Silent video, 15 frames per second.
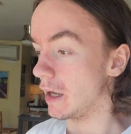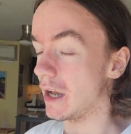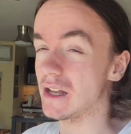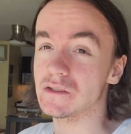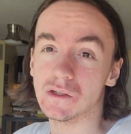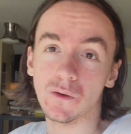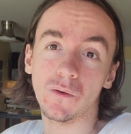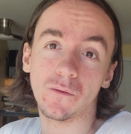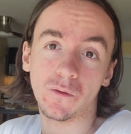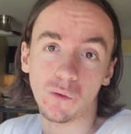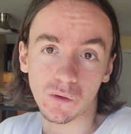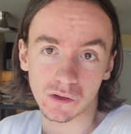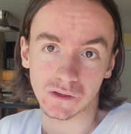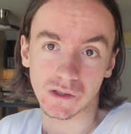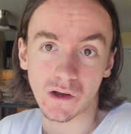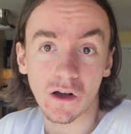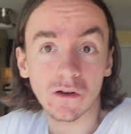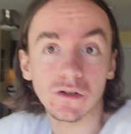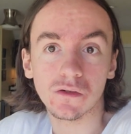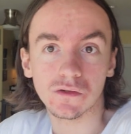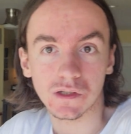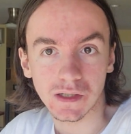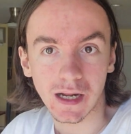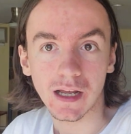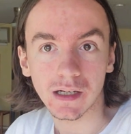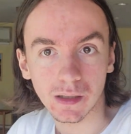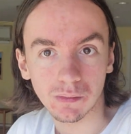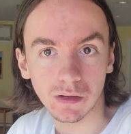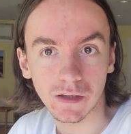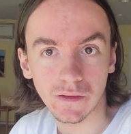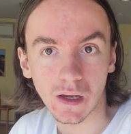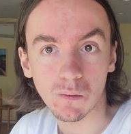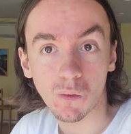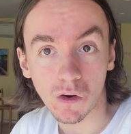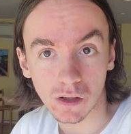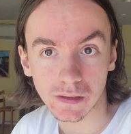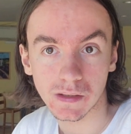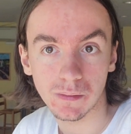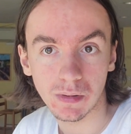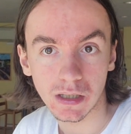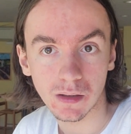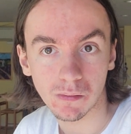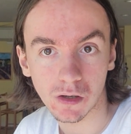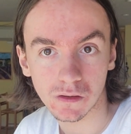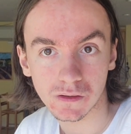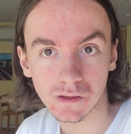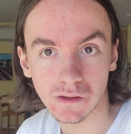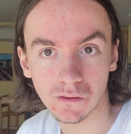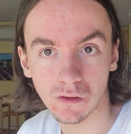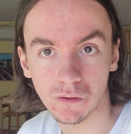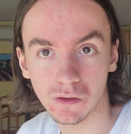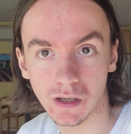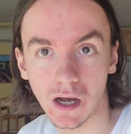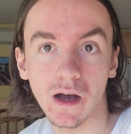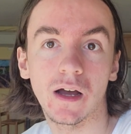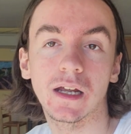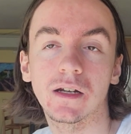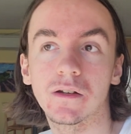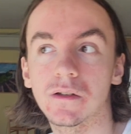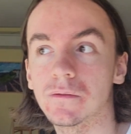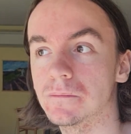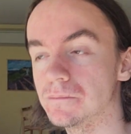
And so, of course, understandably, they want to be amongst their own kind.